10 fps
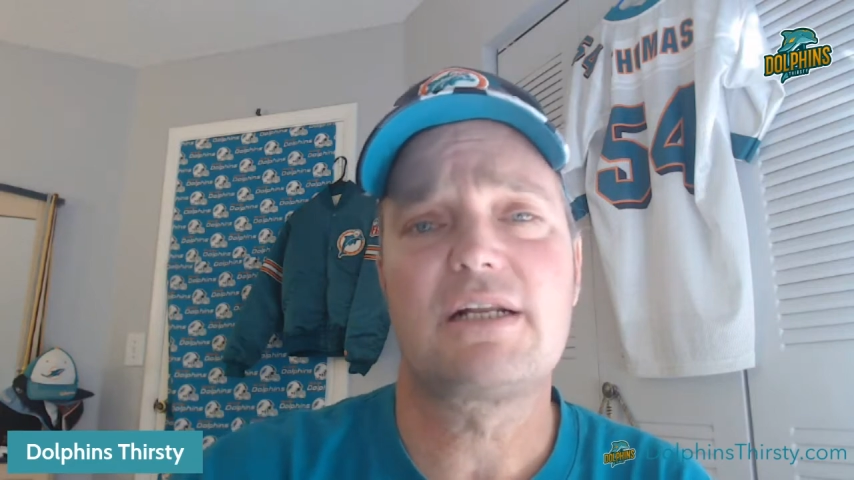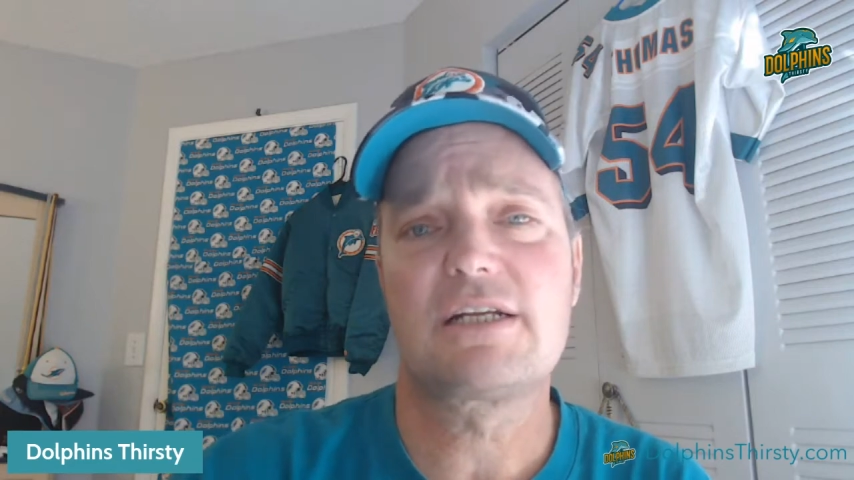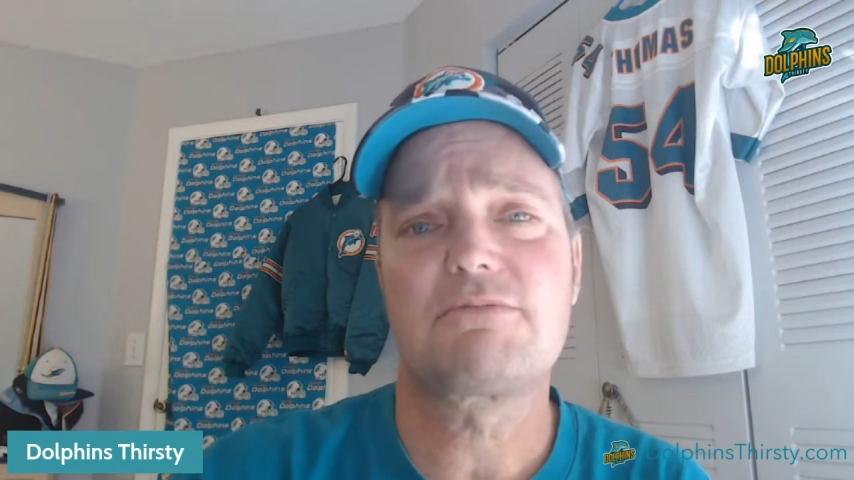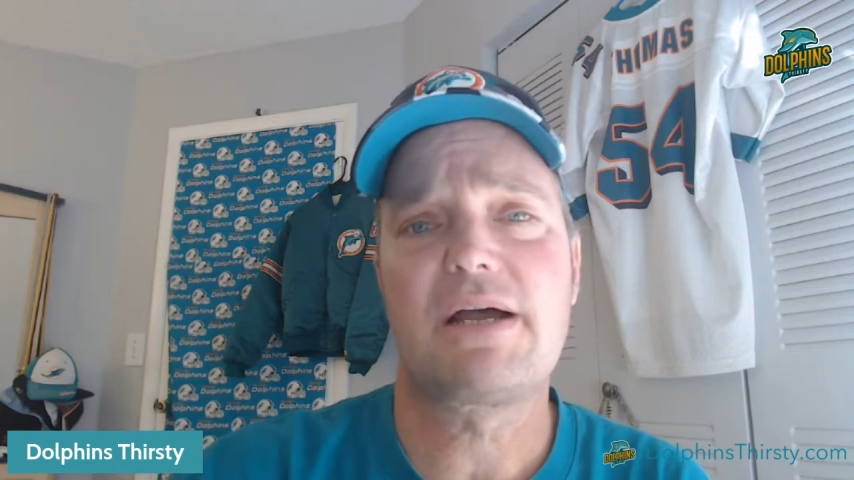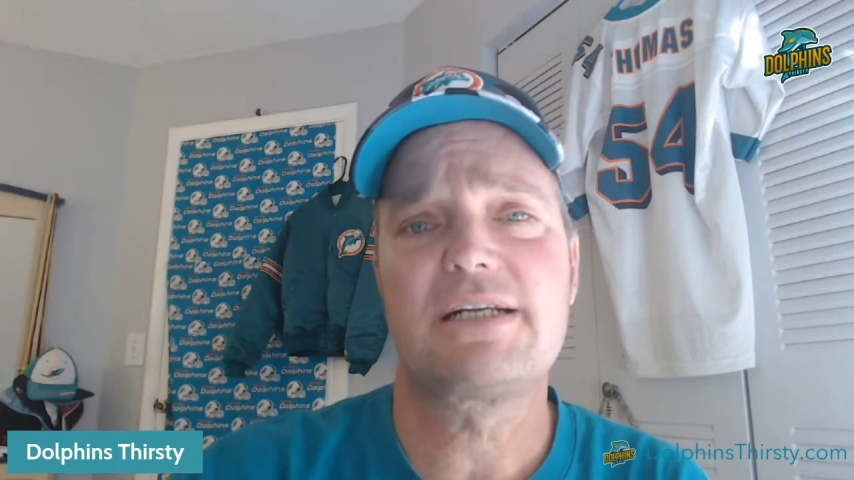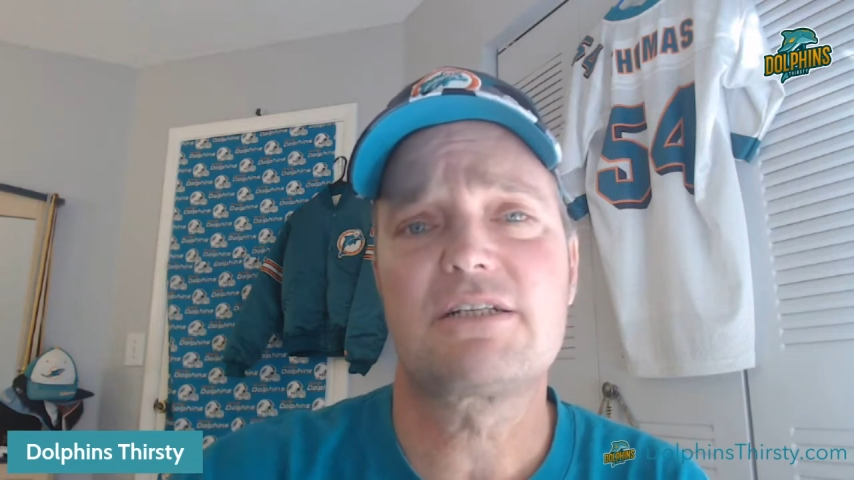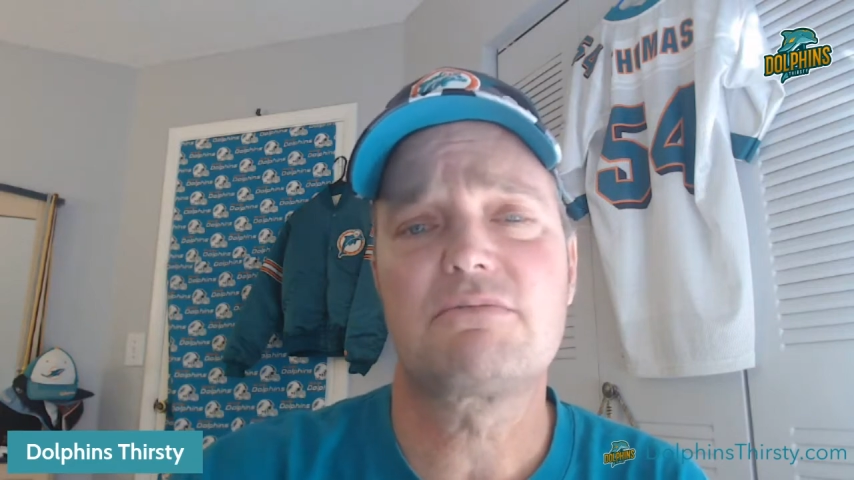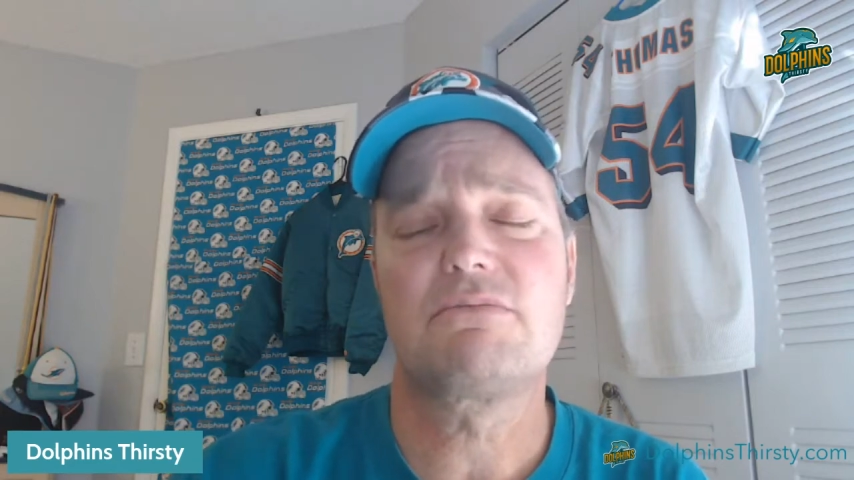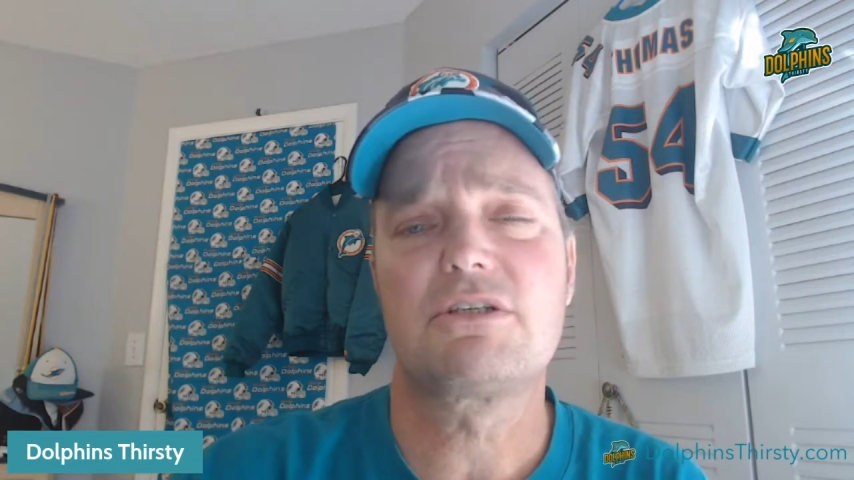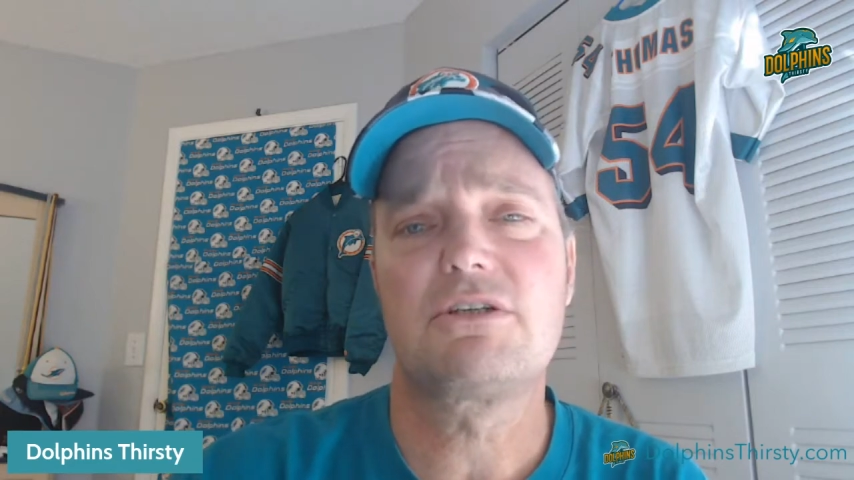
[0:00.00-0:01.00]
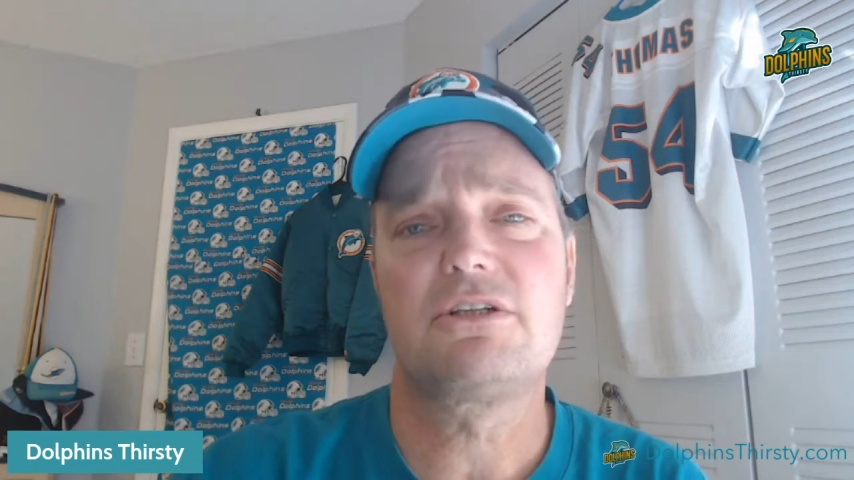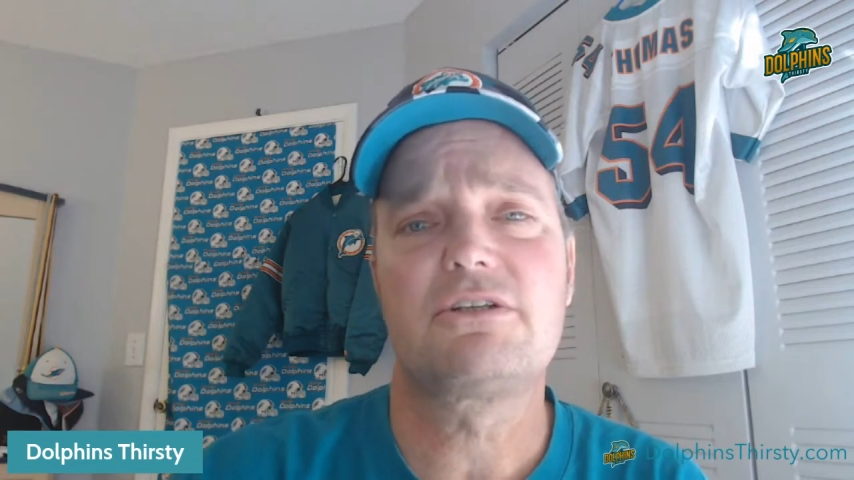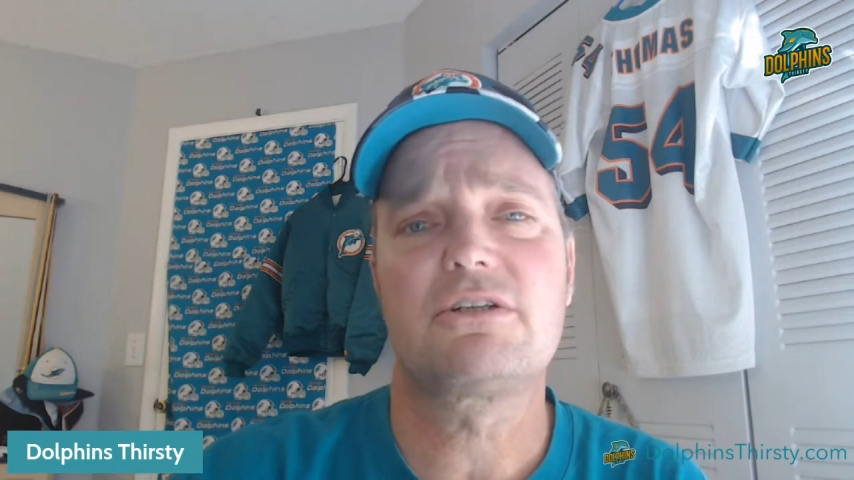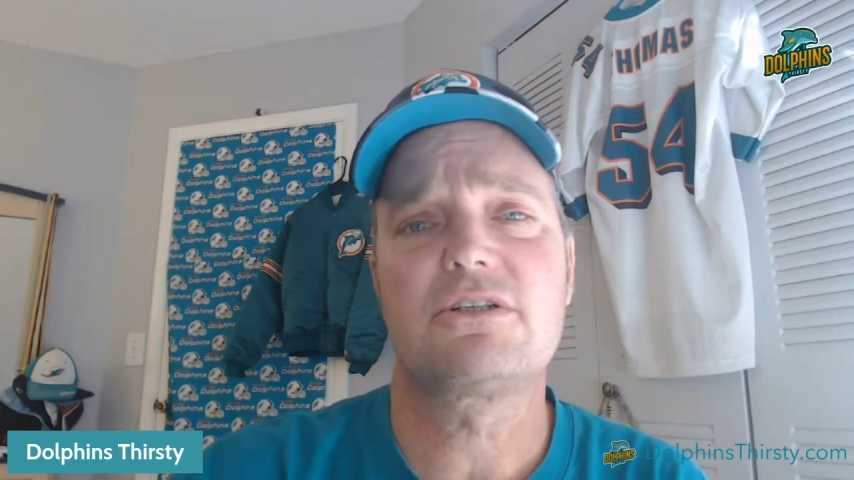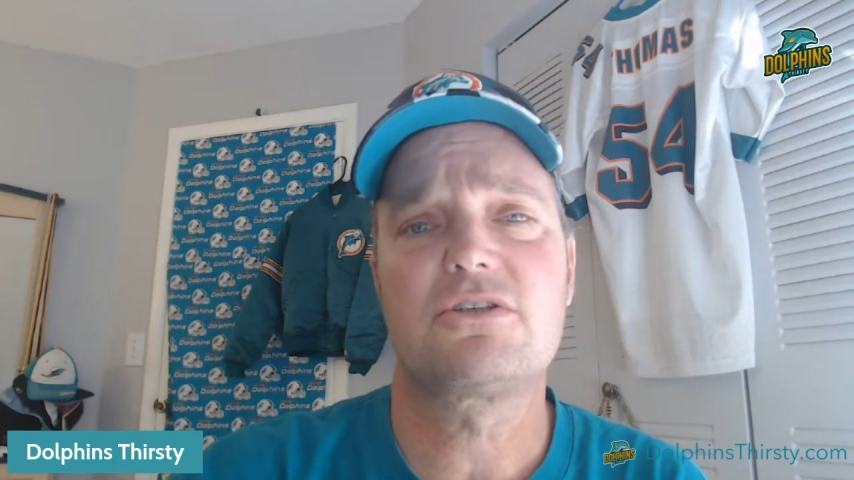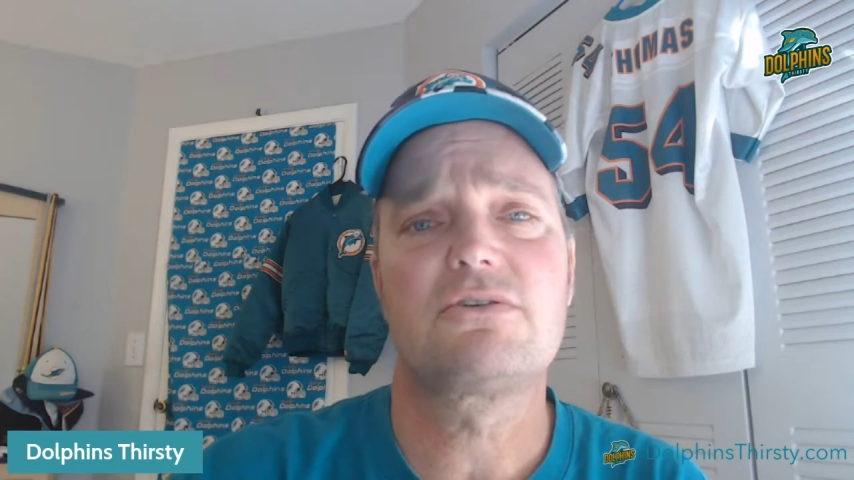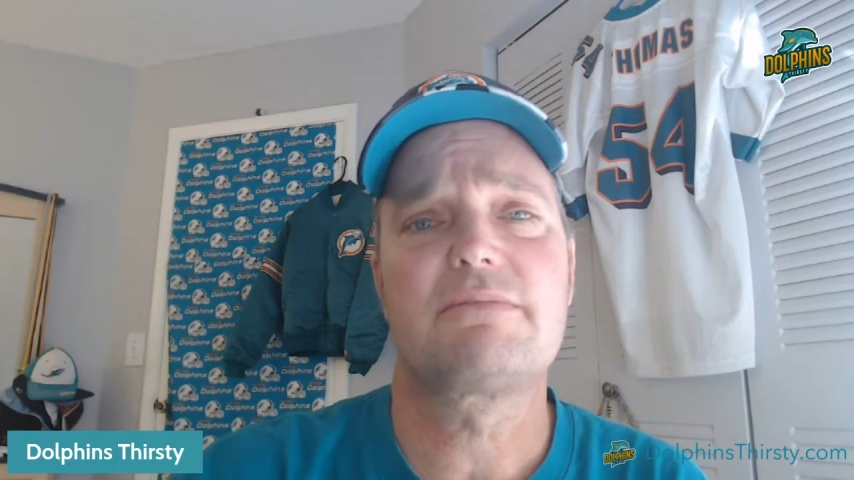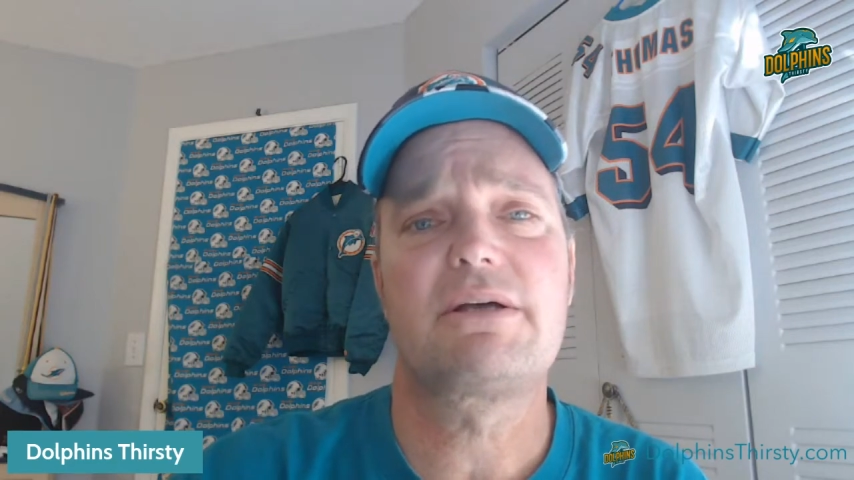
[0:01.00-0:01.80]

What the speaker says: That's why I just was a little concerned